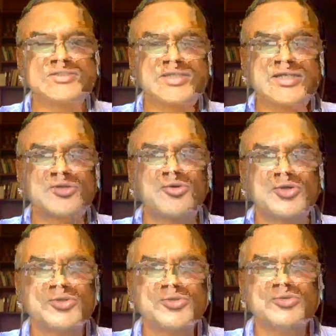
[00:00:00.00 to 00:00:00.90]
the grades
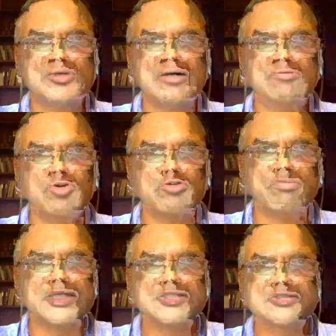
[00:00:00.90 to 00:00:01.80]
can go to
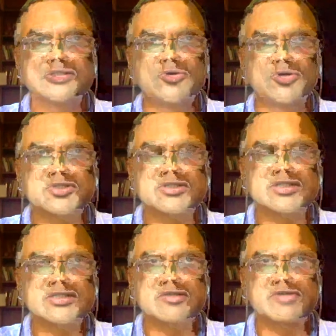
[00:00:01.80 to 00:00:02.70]
MOOC-based
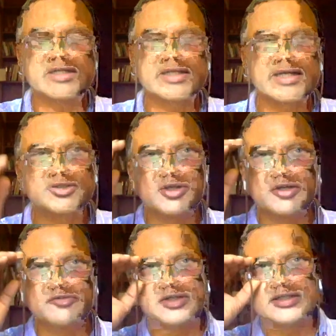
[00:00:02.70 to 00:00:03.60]
courses and stuff like
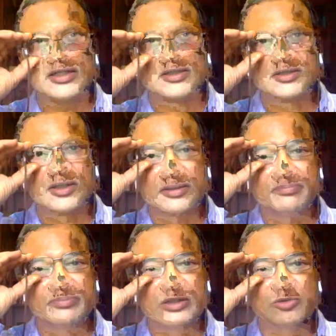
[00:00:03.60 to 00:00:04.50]
that. So I feel
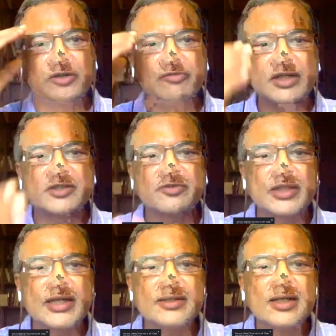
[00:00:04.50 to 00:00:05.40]
eYantra
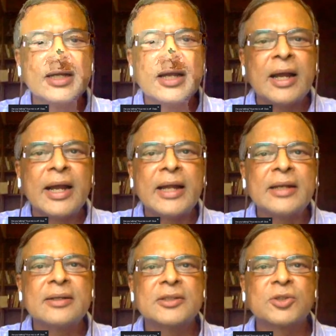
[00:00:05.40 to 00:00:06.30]
qualifies for that.
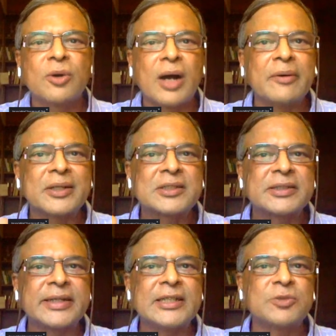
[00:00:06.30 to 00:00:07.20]
And so
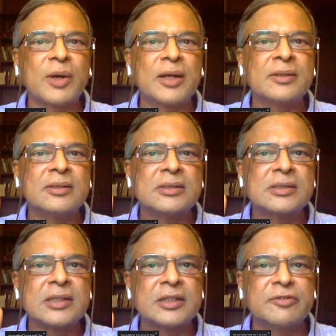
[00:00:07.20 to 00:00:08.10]
our stage
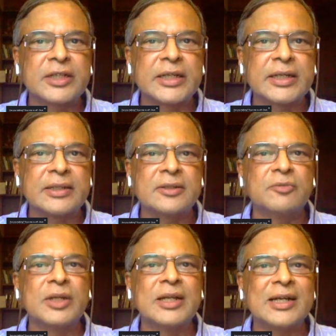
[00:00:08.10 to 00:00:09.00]
one
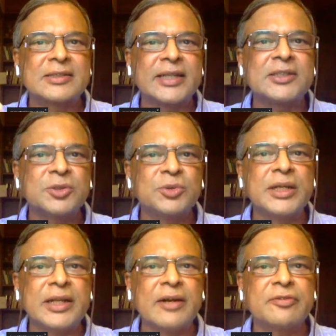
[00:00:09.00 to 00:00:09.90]
certificate will
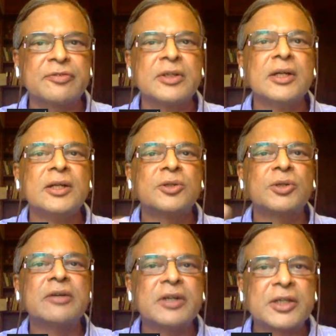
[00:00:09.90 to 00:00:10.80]
assess you enough
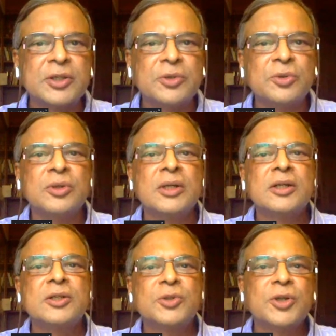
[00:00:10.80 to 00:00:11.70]
to give a
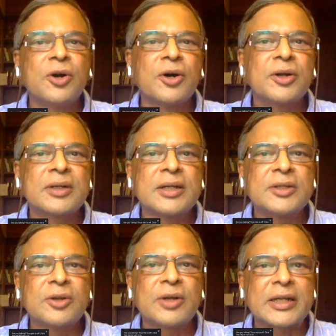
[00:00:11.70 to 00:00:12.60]
cue to
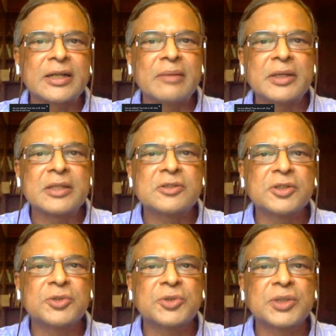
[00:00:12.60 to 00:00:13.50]
your
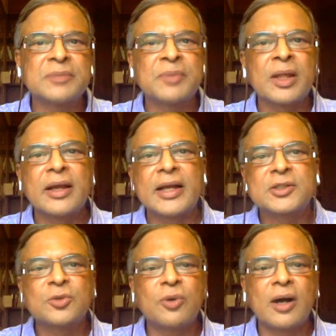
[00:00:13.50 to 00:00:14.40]
academic
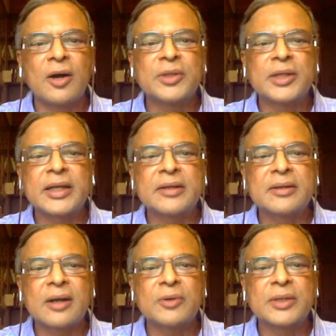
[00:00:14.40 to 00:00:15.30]
institutions as to how
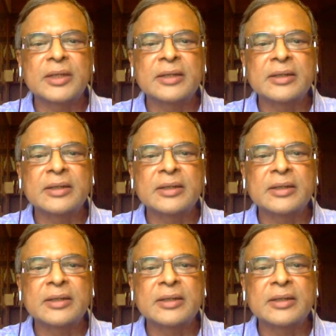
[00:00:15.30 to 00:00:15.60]
they can